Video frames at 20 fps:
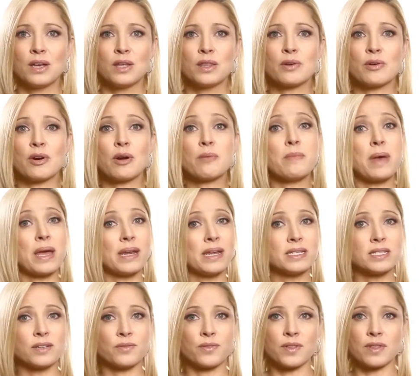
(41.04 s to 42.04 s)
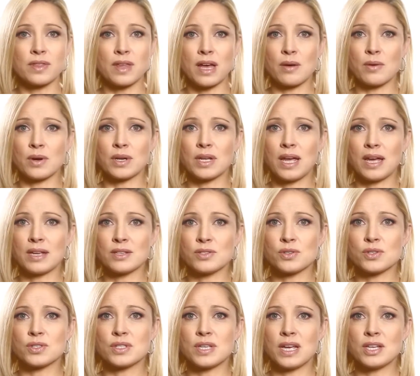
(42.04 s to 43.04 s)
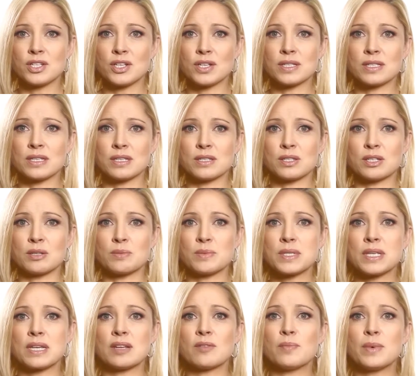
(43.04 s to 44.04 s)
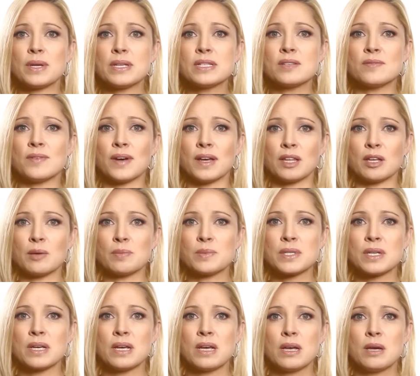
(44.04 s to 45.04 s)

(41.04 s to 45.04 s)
There are many different thyroid cancer staging systems that have been developed,